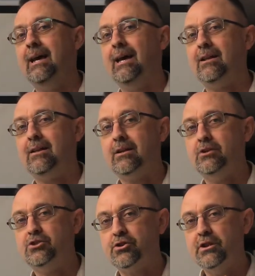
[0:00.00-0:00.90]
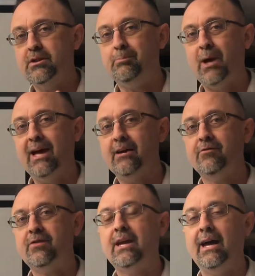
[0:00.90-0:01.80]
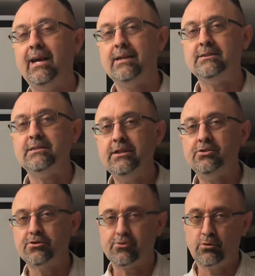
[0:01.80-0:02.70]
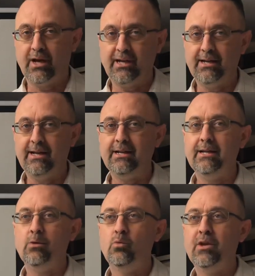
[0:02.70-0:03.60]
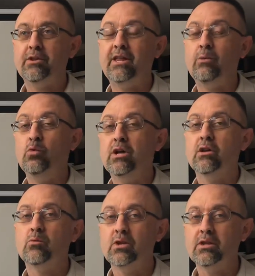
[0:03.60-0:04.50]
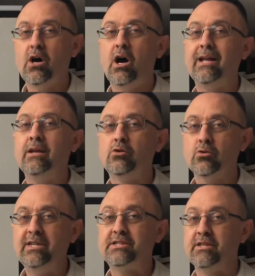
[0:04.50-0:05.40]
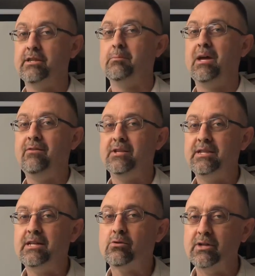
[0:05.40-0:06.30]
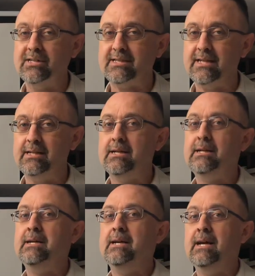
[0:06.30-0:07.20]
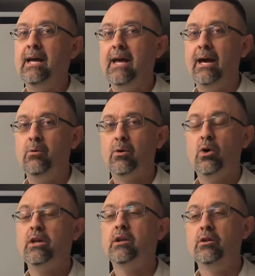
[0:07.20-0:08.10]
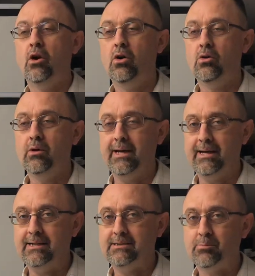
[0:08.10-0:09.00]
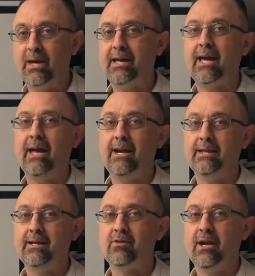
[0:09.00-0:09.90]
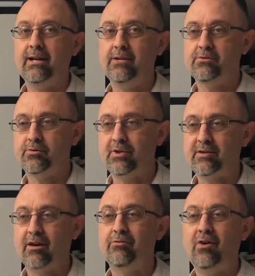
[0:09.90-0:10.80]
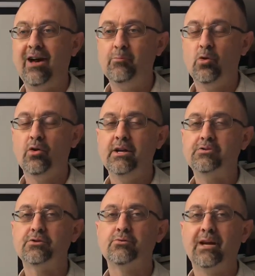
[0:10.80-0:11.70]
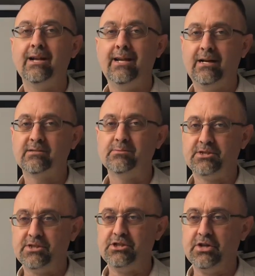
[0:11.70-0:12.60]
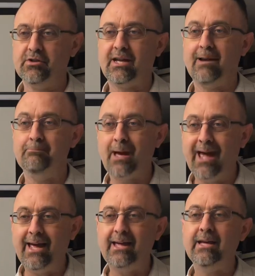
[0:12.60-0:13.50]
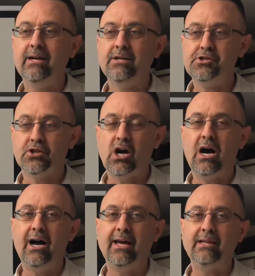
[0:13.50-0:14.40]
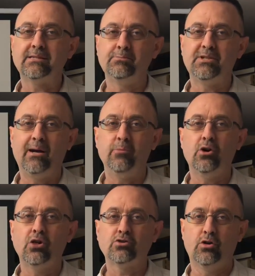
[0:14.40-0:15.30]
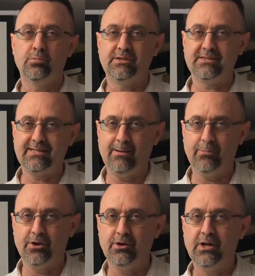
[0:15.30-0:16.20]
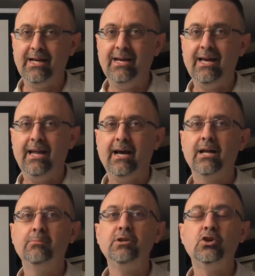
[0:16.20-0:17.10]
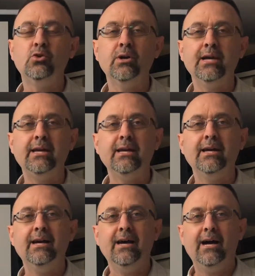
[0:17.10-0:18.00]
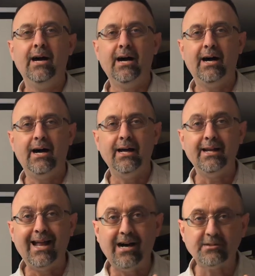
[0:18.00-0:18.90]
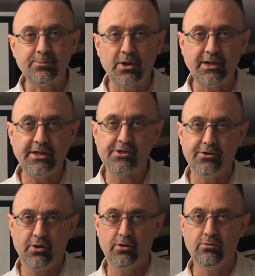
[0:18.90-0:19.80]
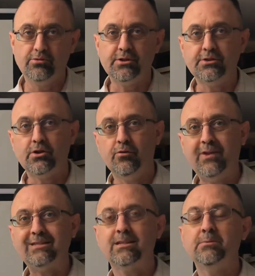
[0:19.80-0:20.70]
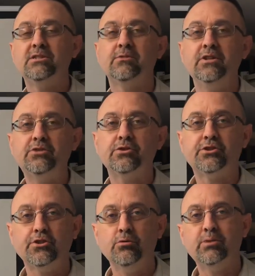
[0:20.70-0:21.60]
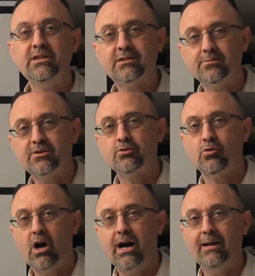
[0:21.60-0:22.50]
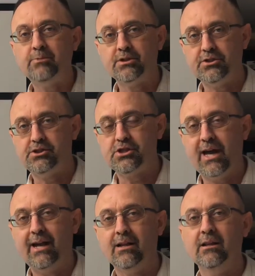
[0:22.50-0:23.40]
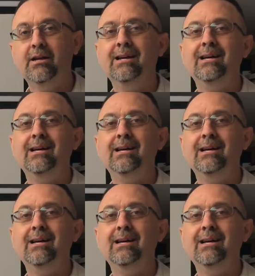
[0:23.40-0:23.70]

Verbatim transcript: and concerning the Bank of Canada's interest rate and whether they will or will not increase it, they may even decrease it. And what I want you to know is the Bank of Canada, they've got interest rates. They've got five more interest rate announcements this year. They got May, July, September, October, December. And I'm going to be doing uh, an announcement on each of those. And so if that's something that's of interest to you, please subscribe to this channel